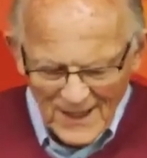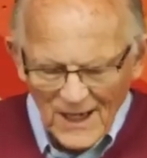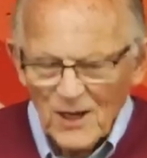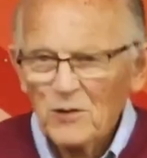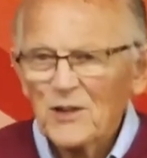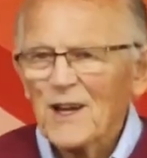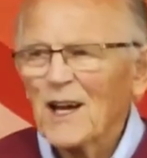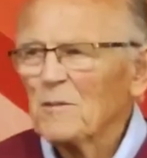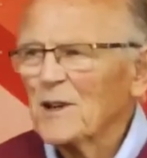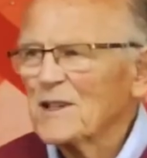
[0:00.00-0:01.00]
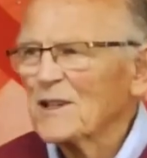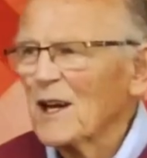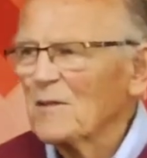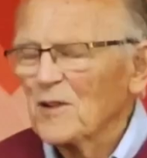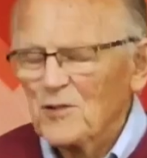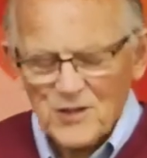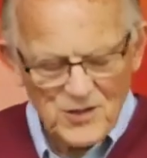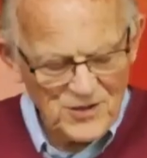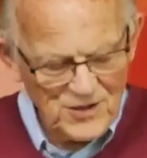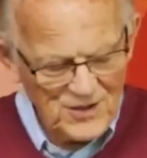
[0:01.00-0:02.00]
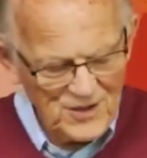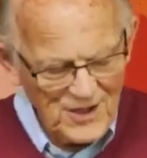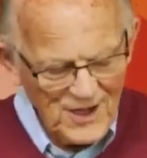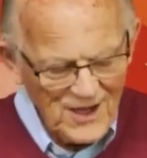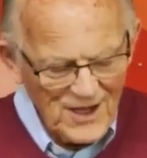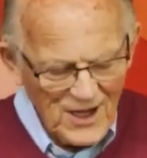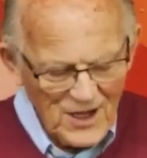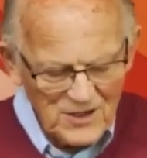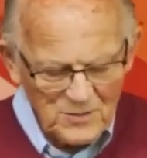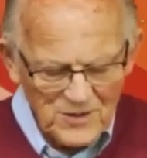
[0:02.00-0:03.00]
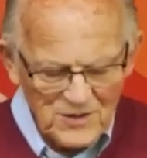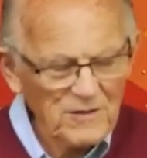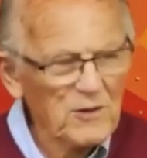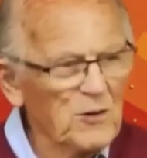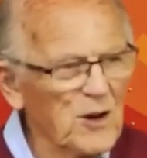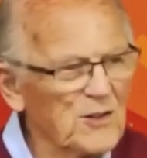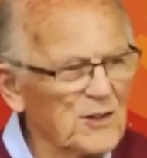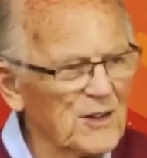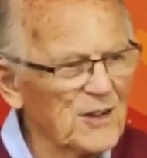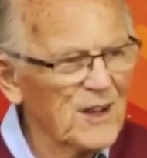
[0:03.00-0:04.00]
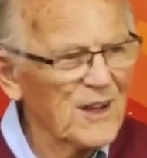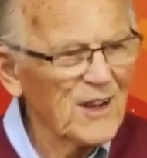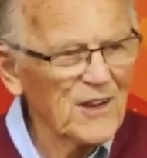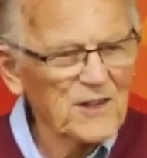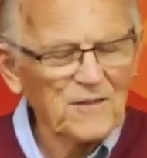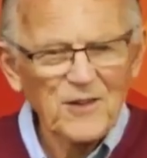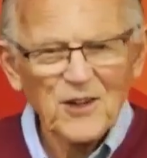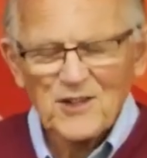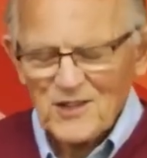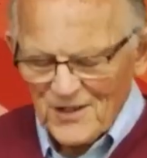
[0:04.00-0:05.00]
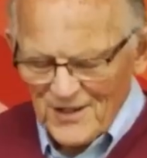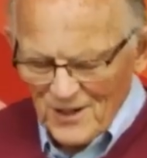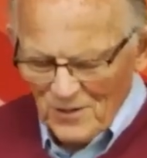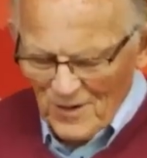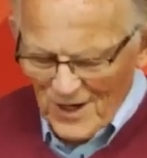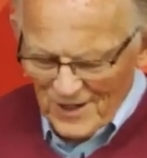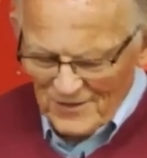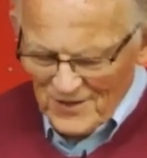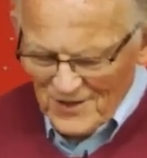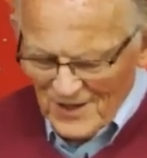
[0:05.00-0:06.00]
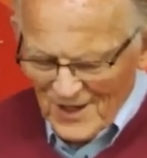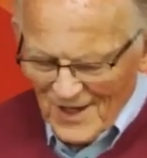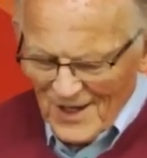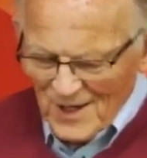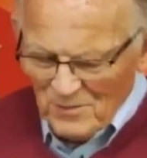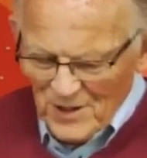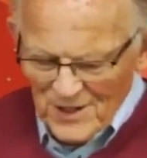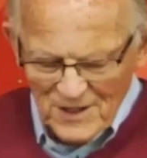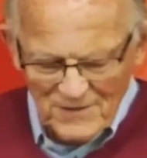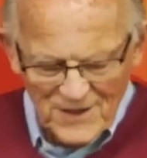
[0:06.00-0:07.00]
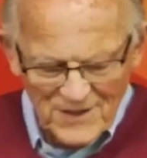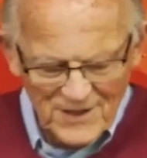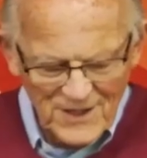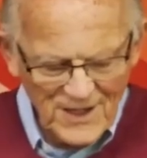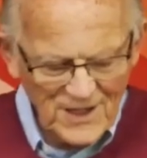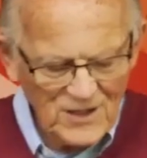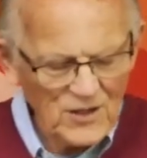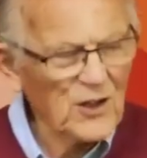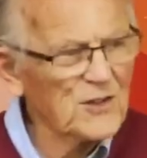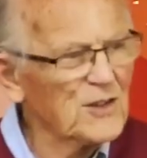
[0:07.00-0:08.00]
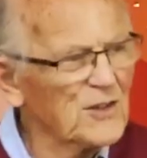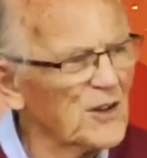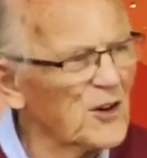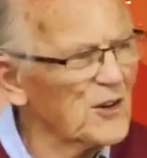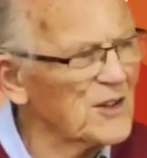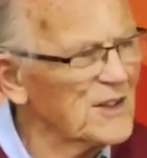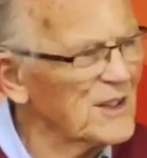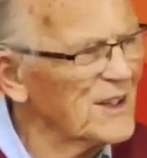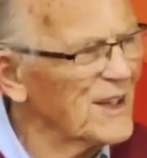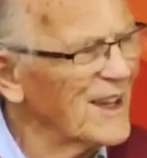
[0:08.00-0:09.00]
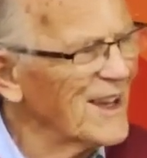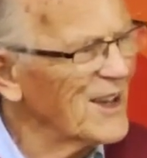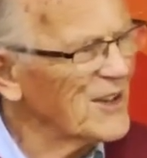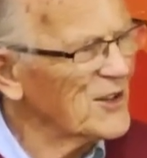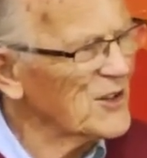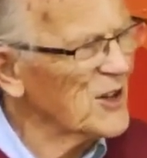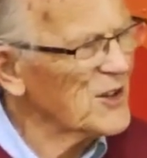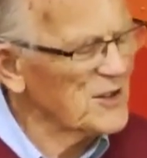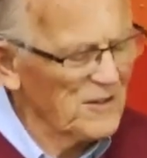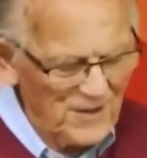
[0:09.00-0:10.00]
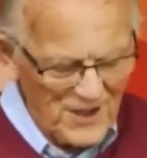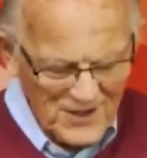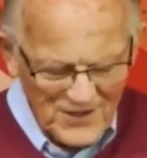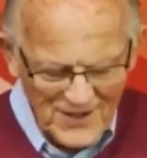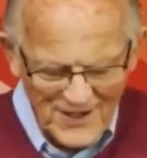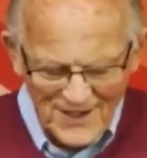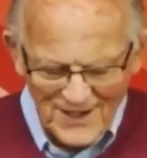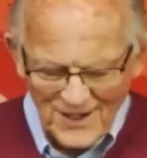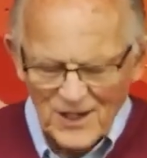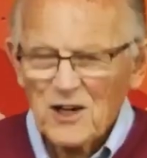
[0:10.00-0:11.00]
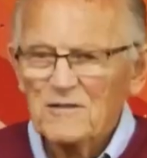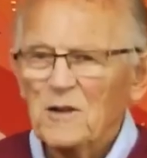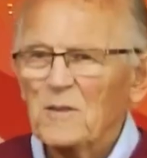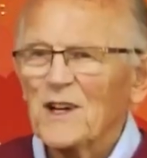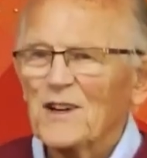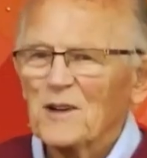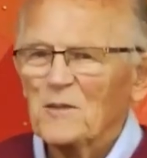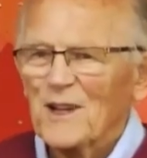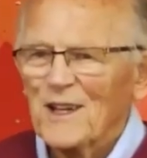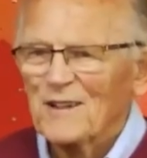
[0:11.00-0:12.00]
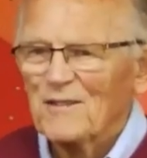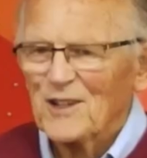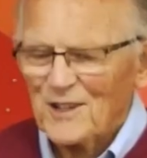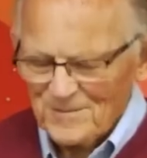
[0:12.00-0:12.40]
I wonder how many times Christian husbands have quoted this verse at their wives, believing they had God's authority to justify their overbearing behavior.